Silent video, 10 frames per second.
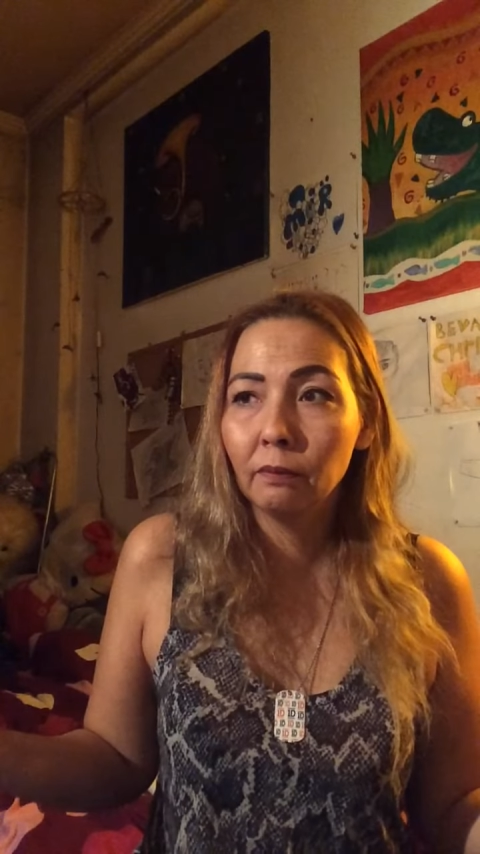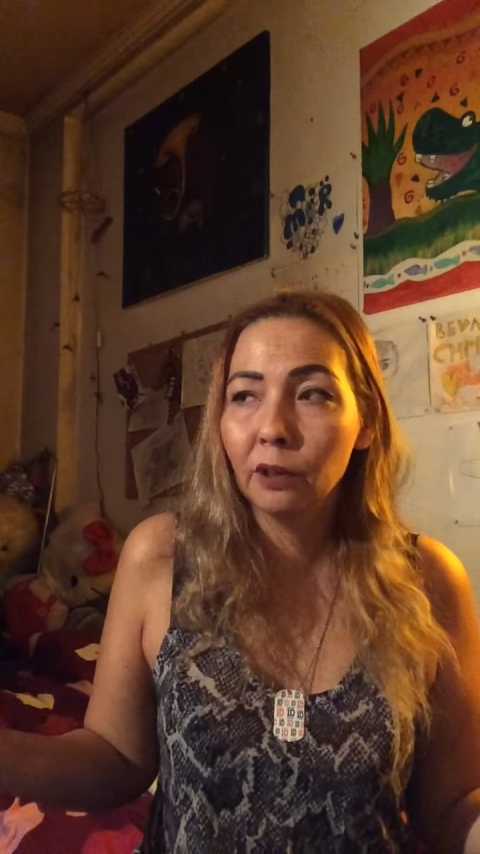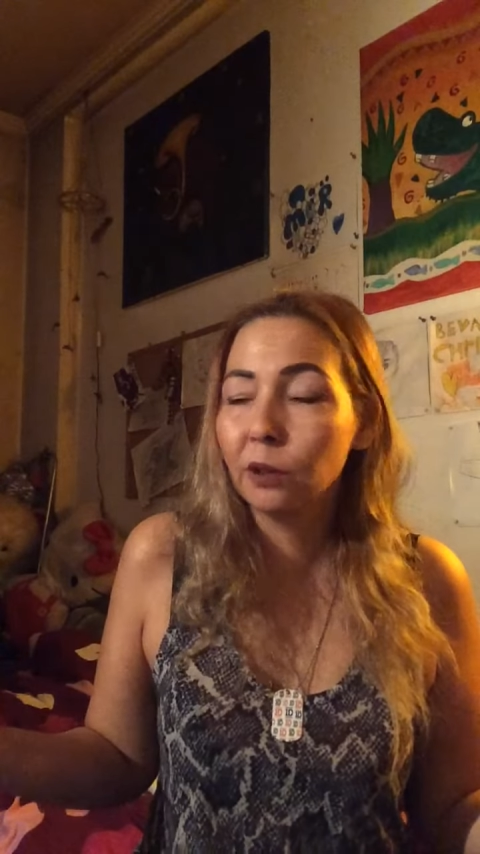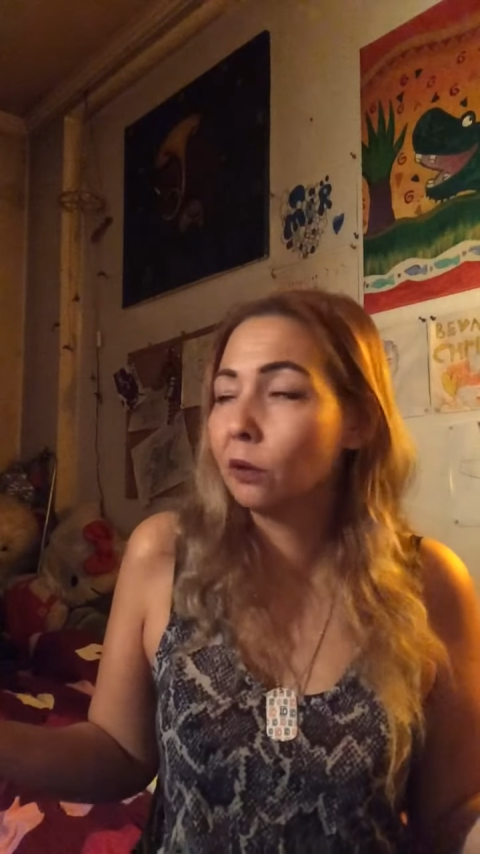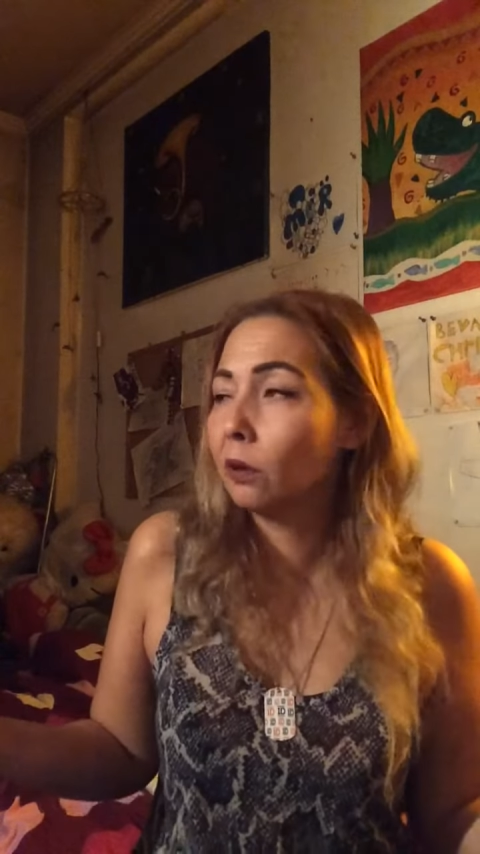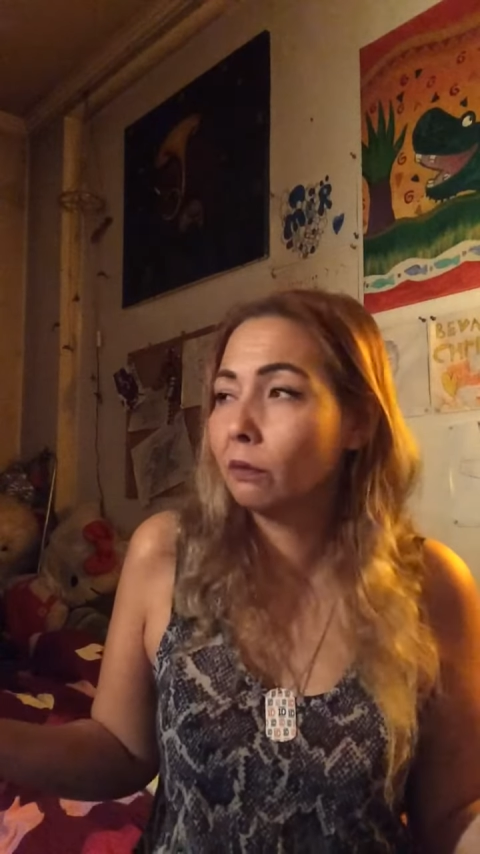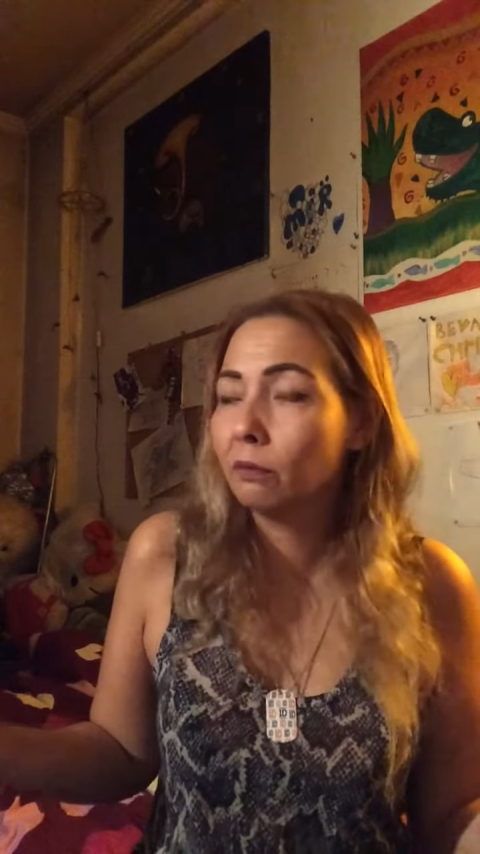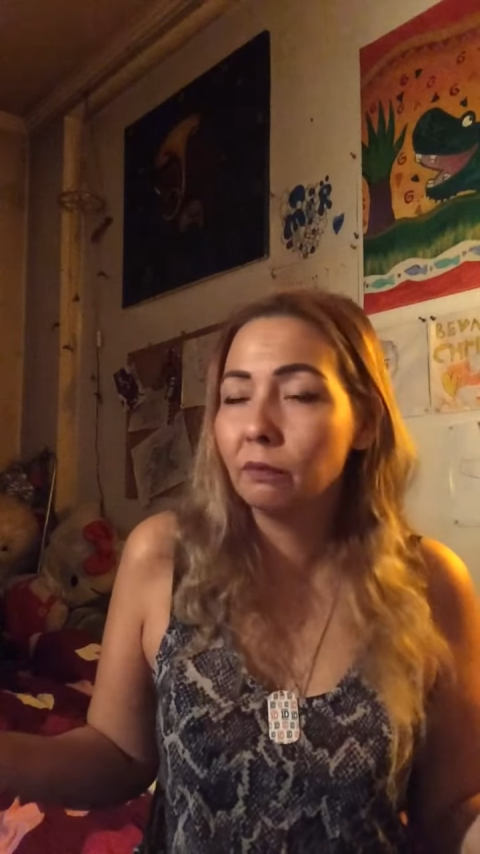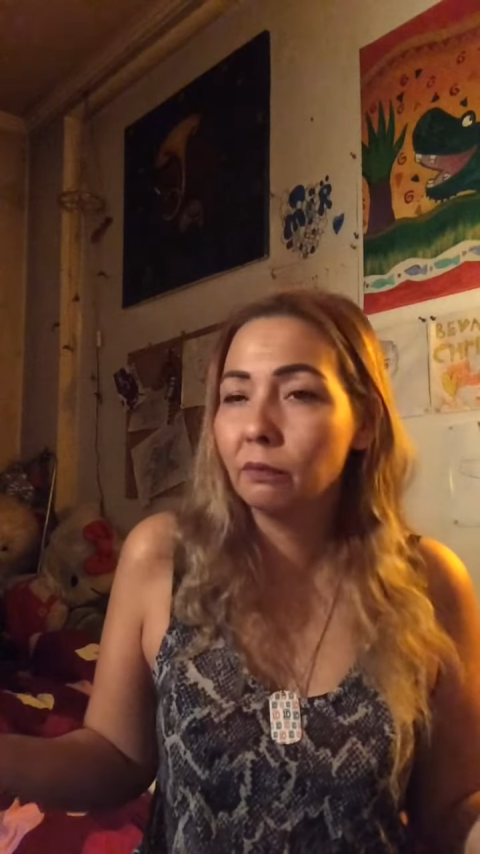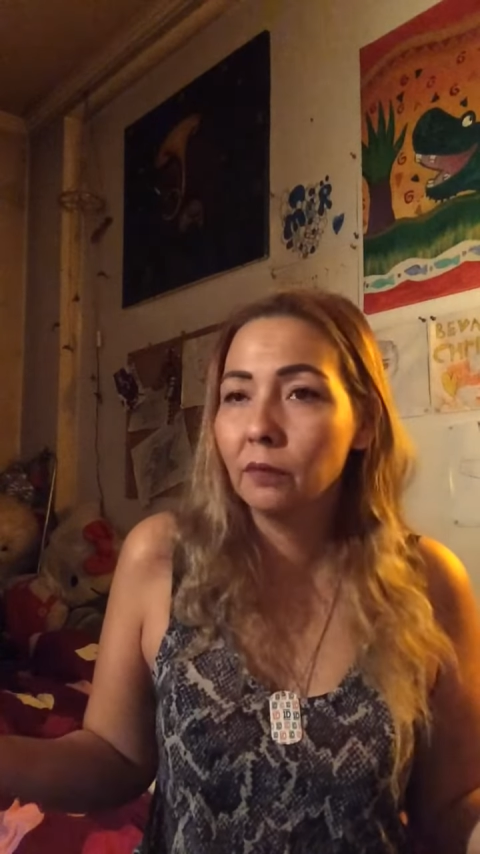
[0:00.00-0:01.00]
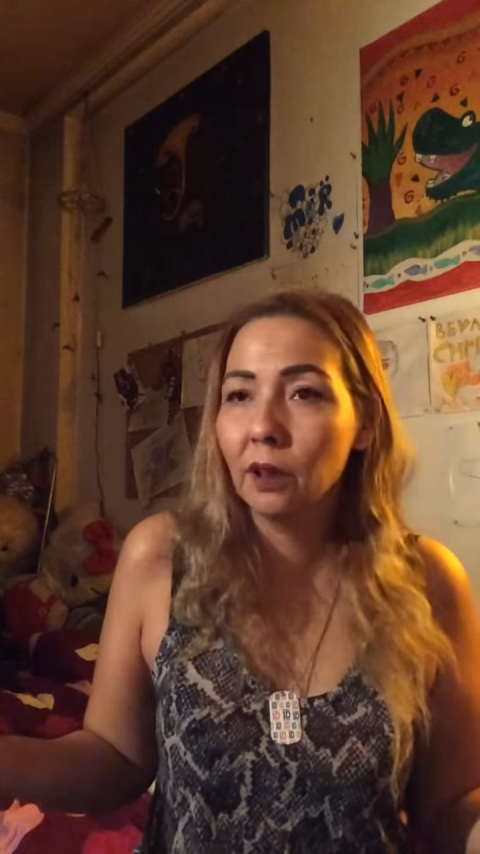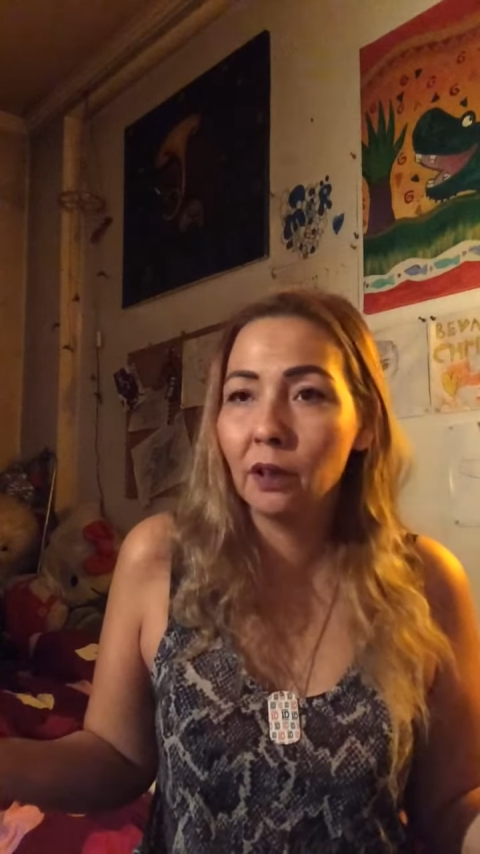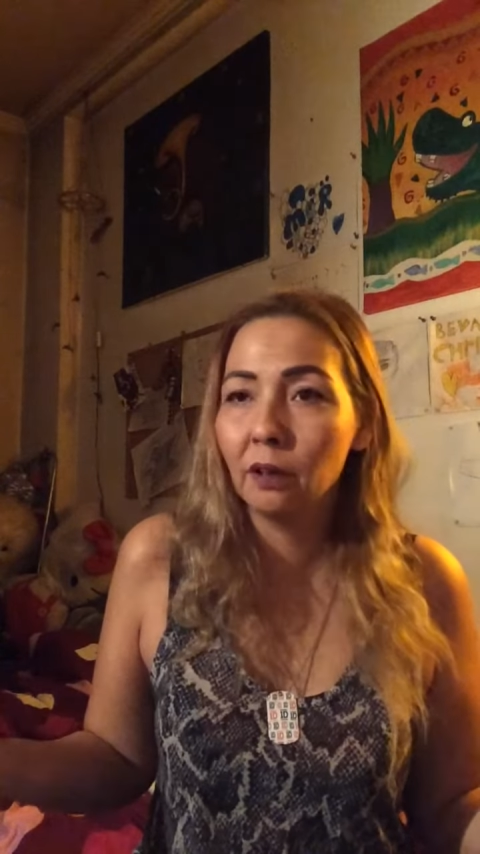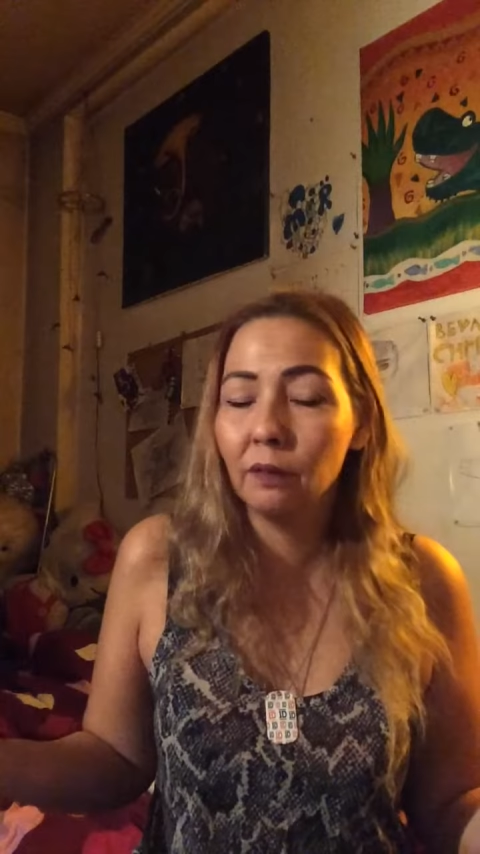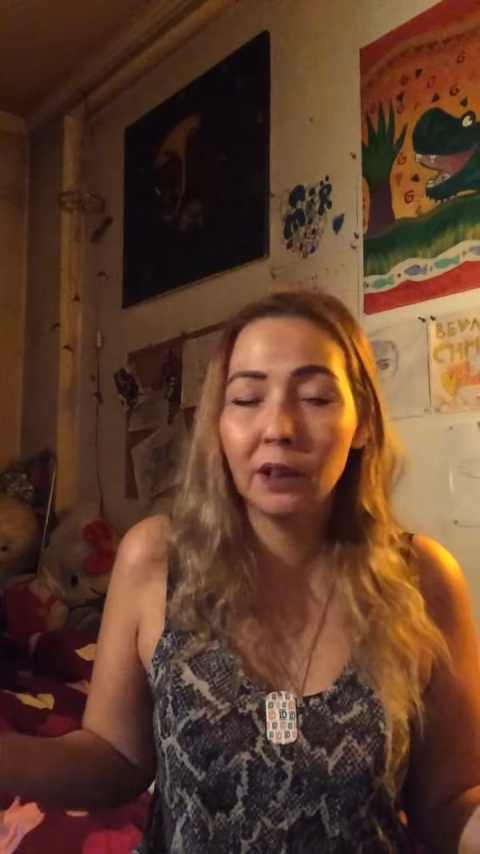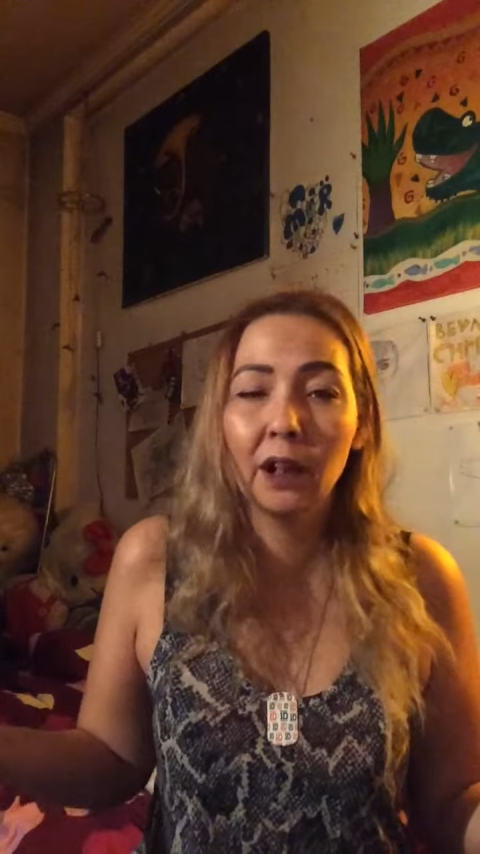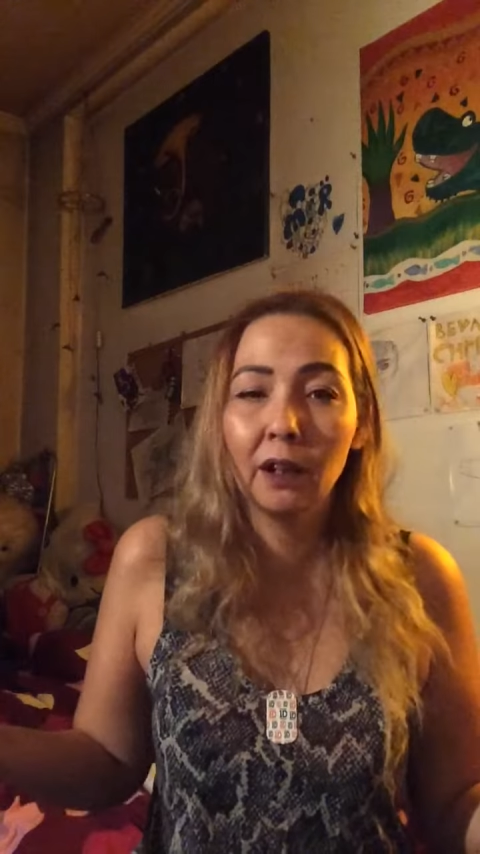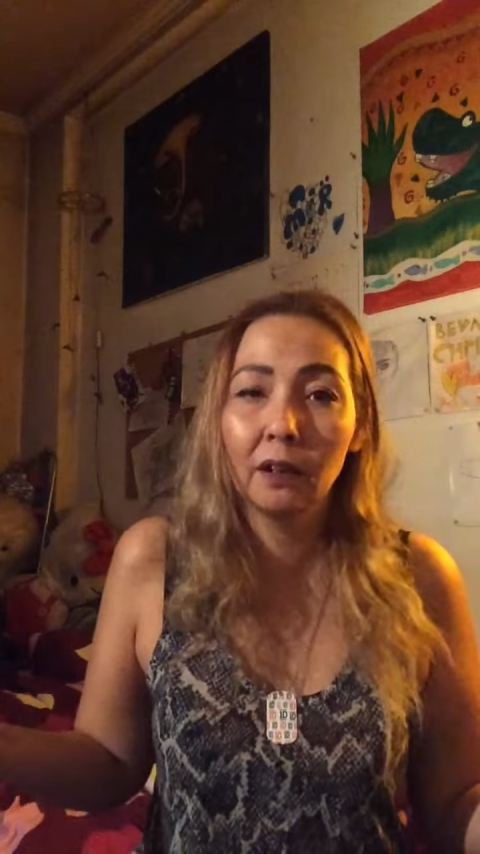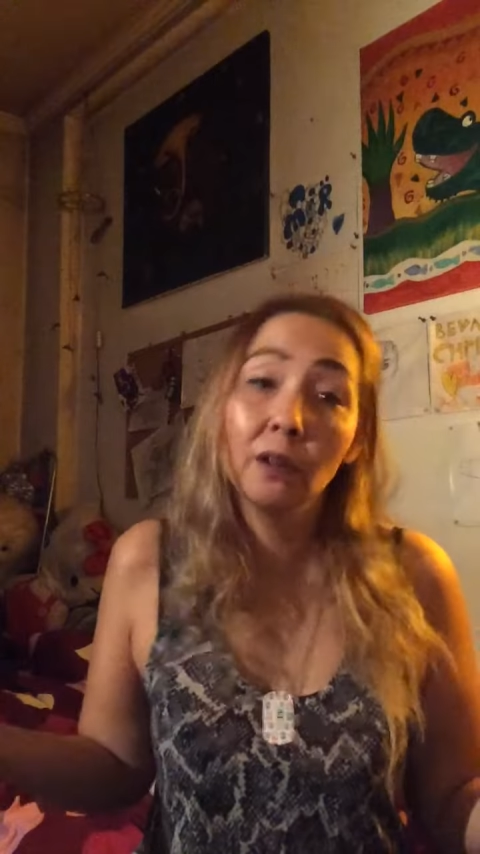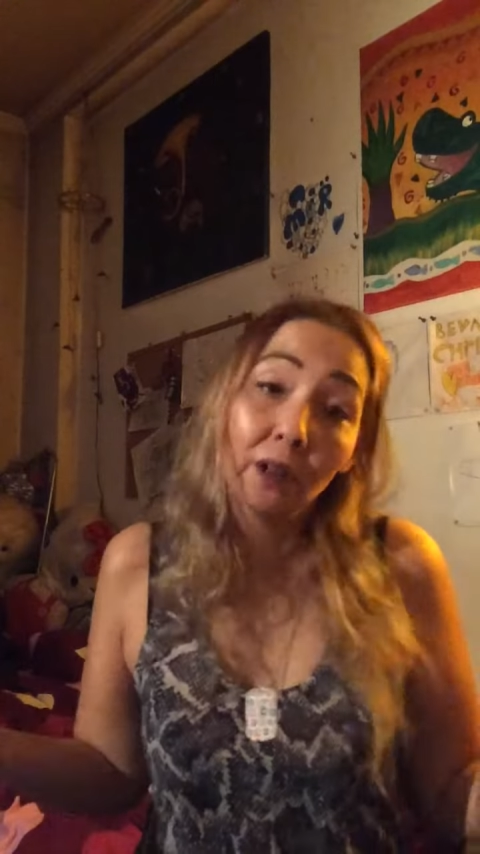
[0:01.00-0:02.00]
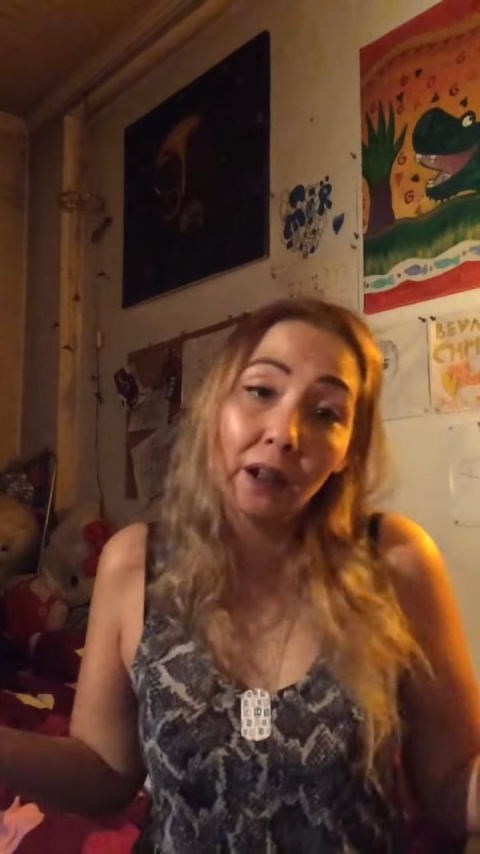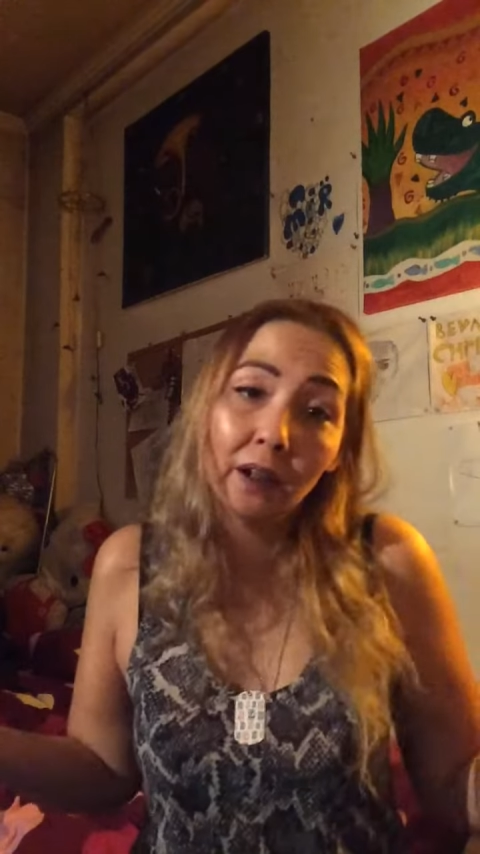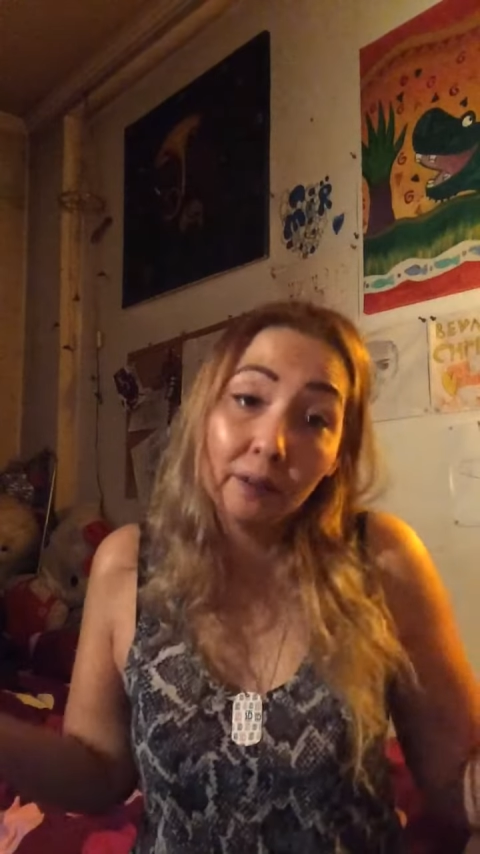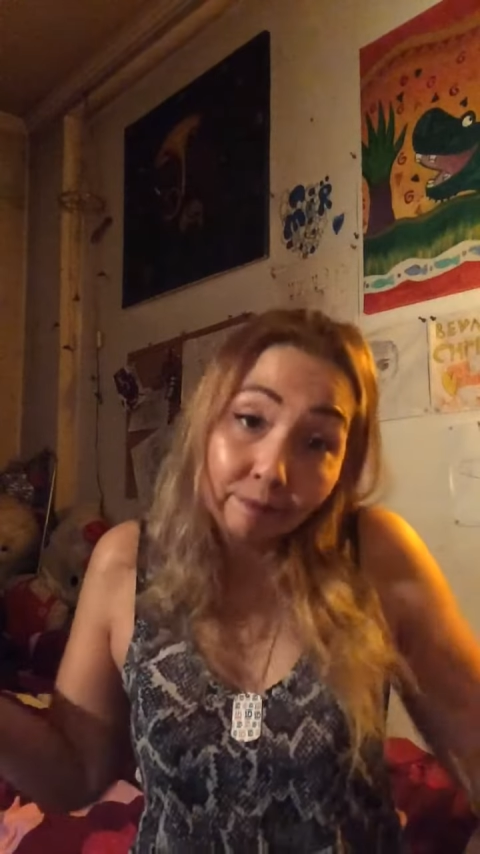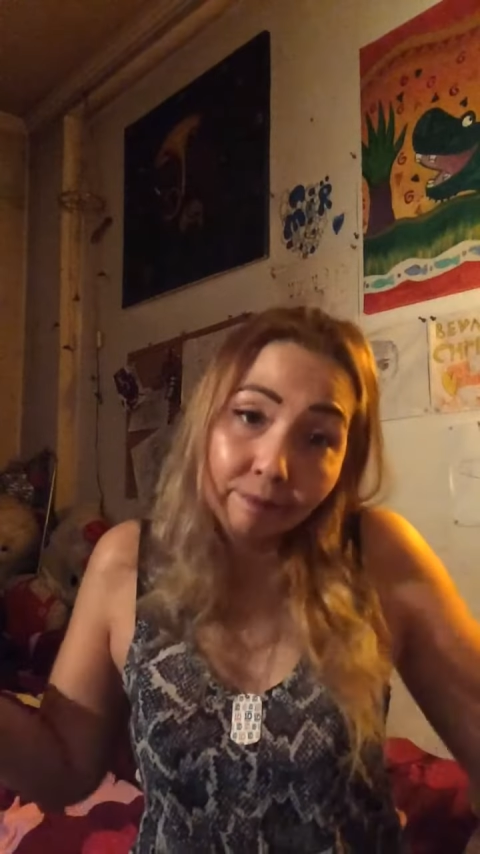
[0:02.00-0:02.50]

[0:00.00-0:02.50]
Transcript: what do you call, vagina, okay?